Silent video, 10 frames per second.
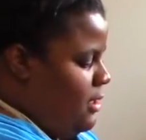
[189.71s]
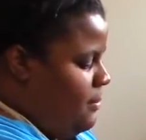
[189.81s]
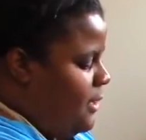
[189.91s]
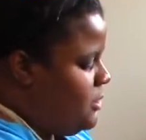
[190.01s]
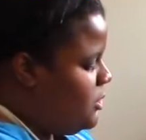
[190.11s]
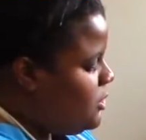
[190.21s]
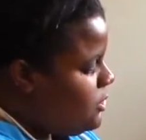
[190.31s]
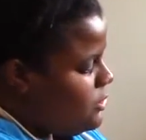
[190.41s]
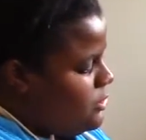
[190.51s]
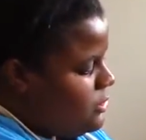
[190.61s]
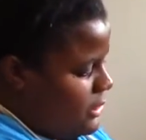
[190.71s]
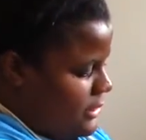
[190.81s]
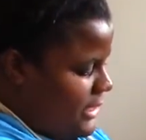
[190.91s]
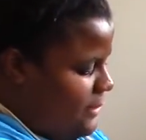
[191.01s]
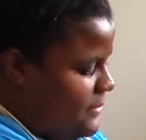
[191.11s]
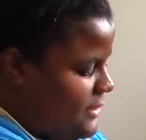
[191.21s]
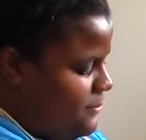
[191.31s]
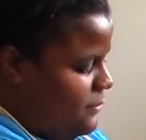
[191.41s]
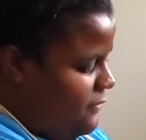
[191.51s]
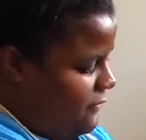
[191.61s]
about 2
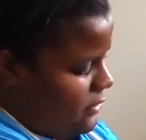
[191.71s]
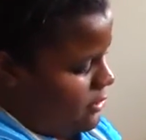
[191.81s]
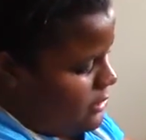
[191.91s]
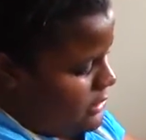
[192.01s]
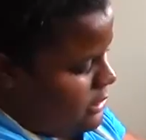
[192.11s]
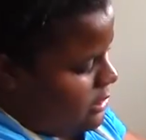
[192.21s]
tablespoonfuls